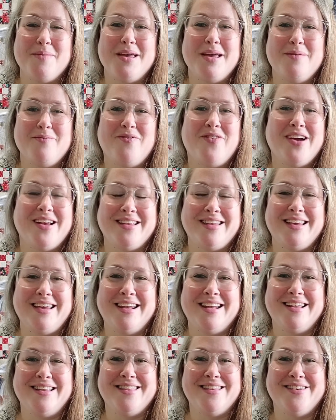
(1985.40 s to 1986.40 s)
him finally
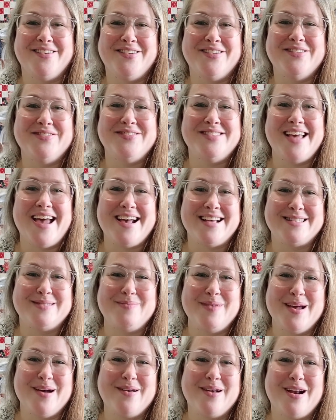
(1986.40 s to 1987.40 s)
getting the nerve to ask
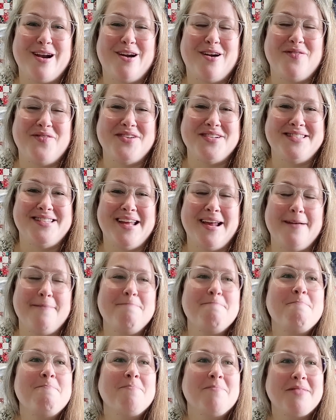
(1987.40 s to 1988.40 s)
me out on our first date
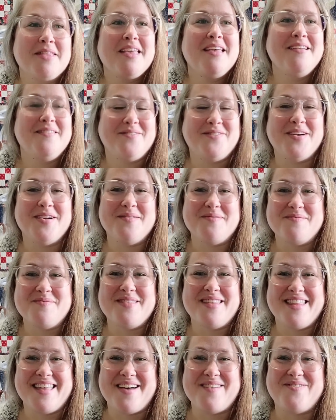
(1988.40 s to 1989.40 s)

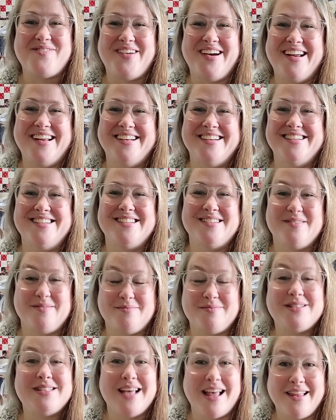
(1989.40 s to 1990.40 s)
from that friend
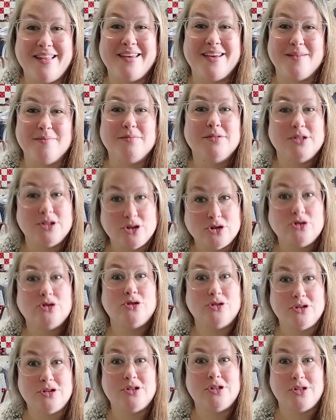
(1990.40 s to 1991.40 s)
telling him,
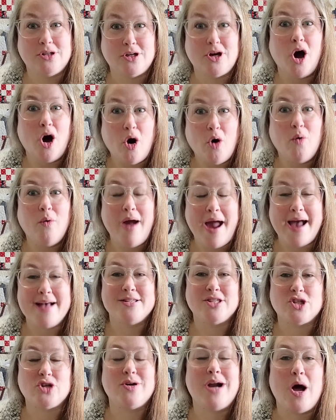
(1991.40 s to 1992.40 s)
go
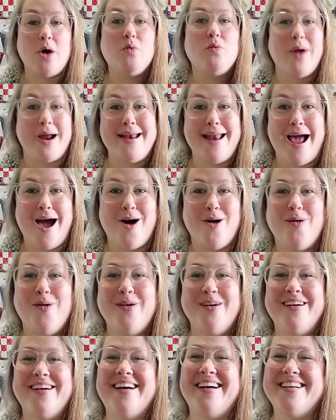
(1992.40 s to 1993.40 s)
ask her out right
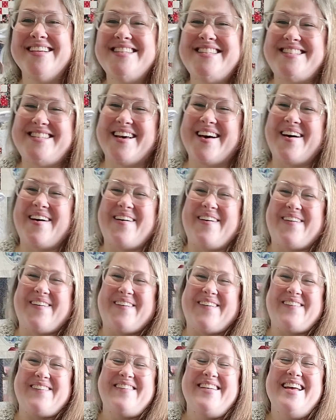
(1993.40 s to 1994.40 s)

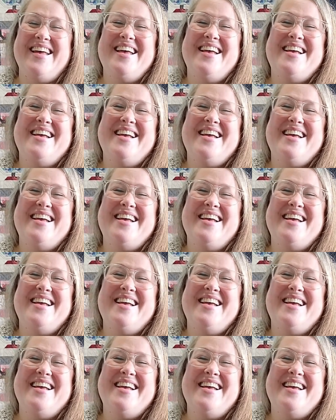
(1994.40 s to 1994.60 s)
now.